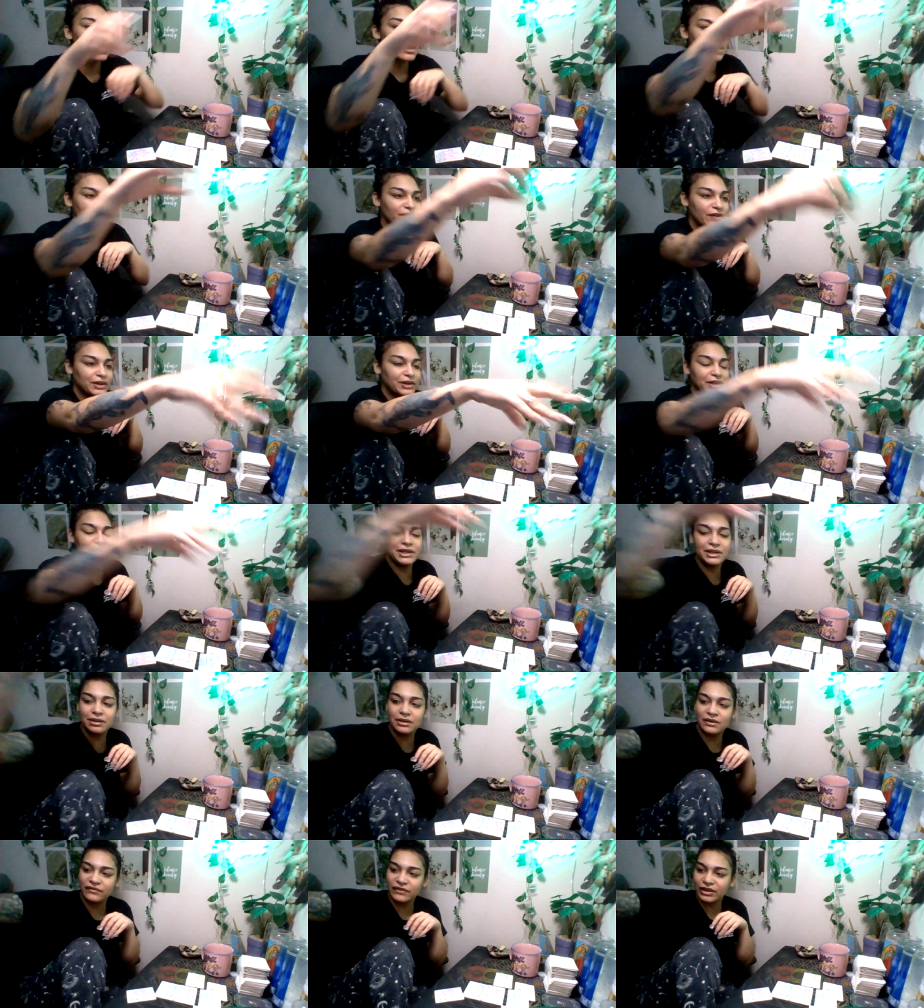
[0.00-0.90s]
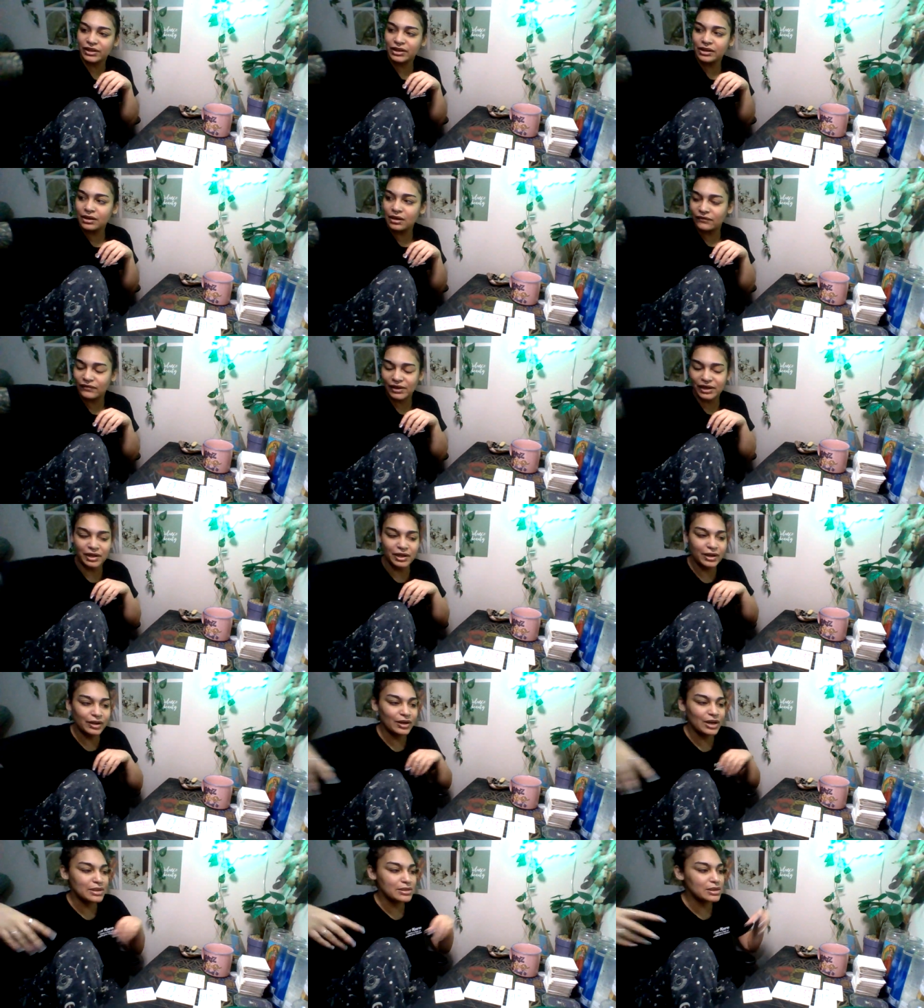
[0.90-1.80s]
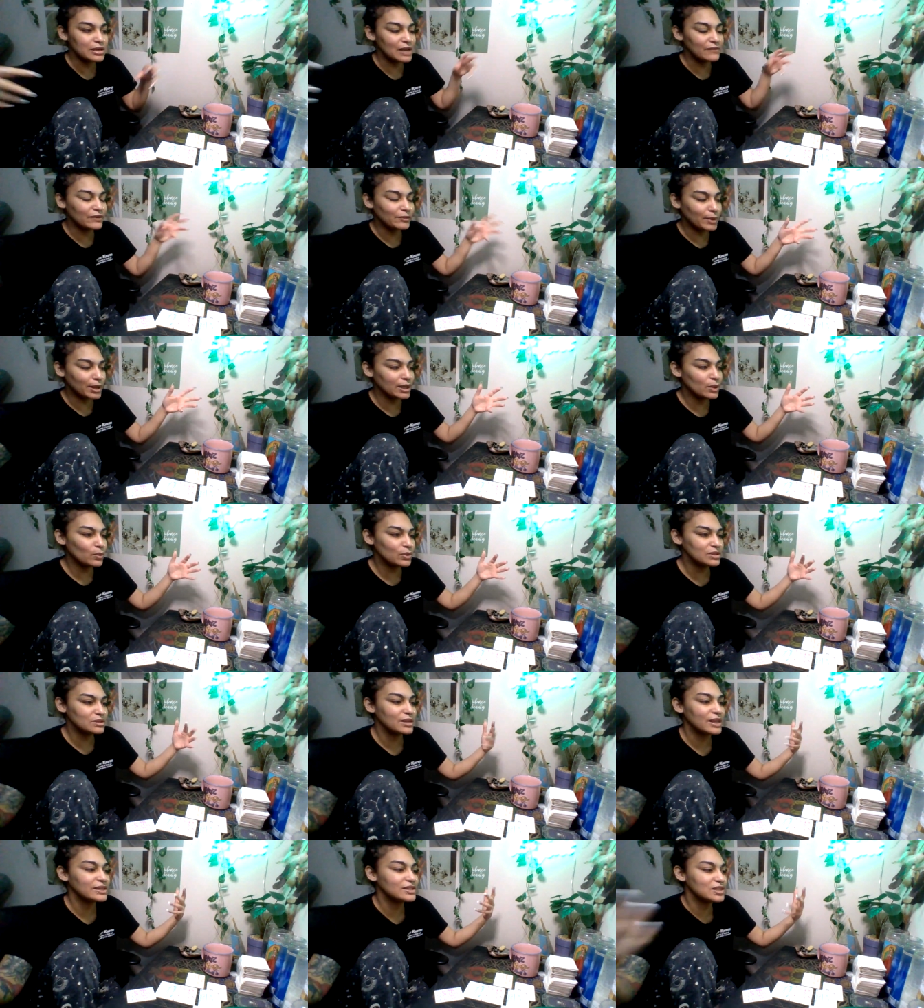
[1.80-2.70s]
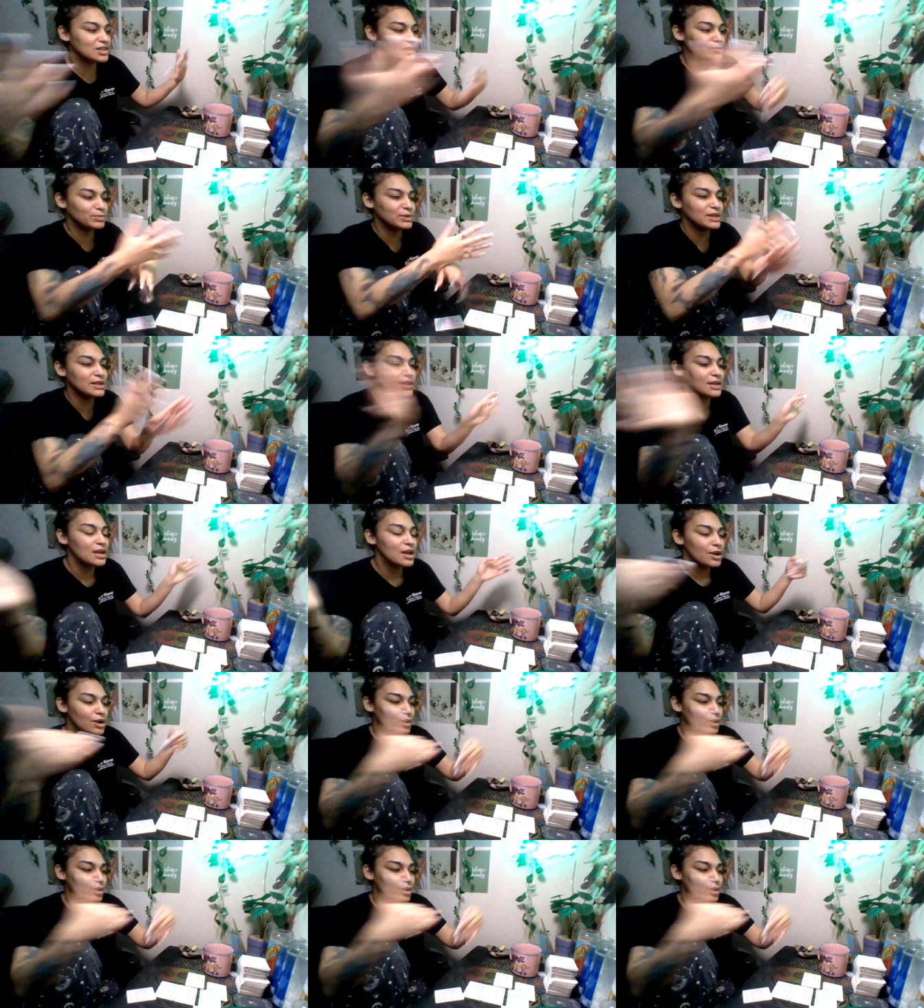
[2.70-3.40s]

a fire here, a fire here, a fire here, and then everybody would like just be